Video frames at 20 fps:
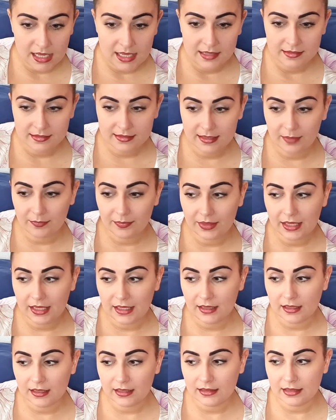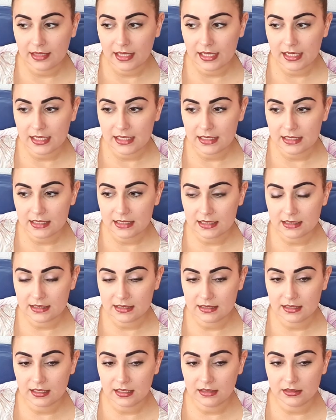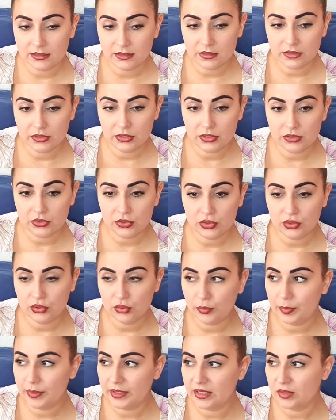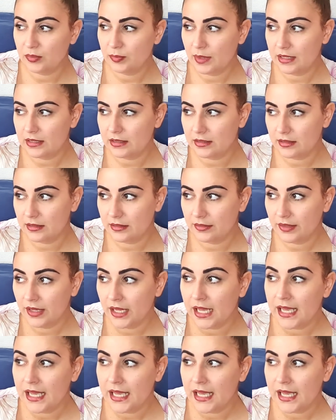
something that is not super expensive,